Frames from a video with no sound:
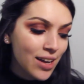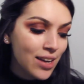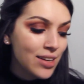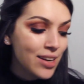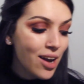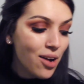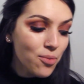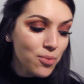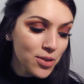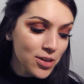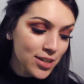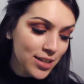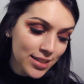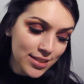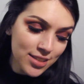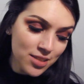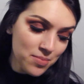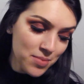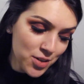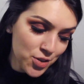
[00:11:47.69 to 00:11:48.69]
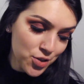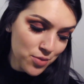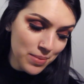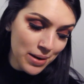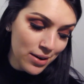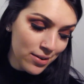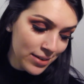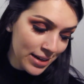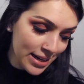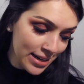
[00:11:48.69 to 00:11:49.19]
not worrying so much
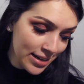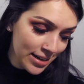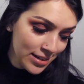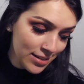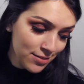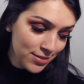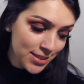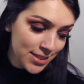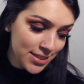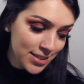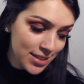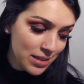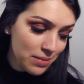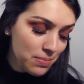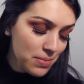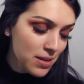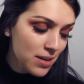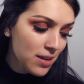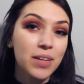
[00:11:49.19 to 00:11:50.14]
about getting enough sleep.